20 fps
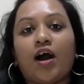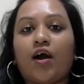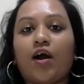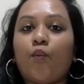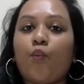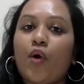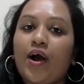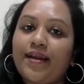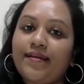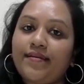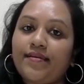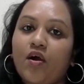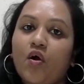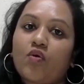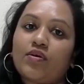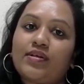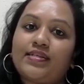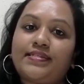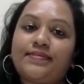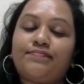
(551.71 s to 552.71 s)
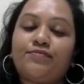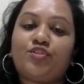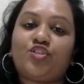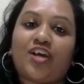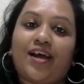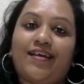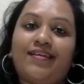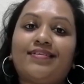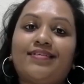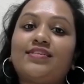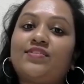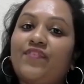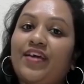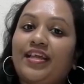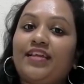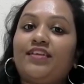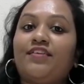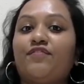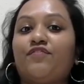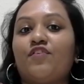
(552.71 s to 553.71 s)
one autism child is
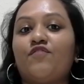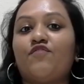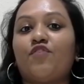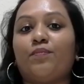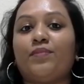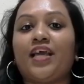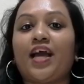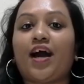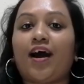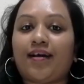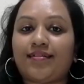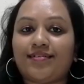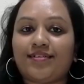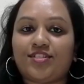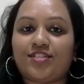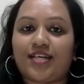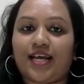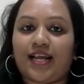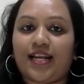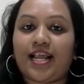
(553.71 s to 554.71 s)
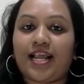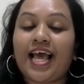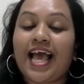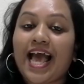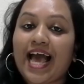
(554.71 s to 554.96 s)
very different from the other child.